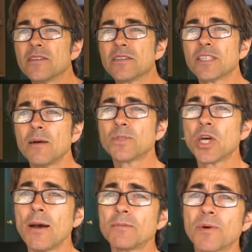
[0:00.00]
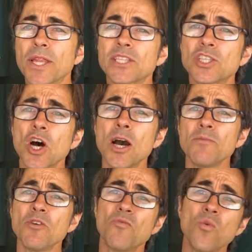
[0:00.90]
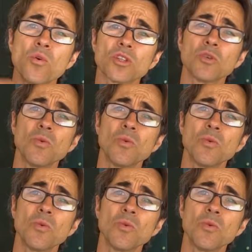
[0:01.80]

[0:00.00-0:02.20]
Sometimes by the time you've walked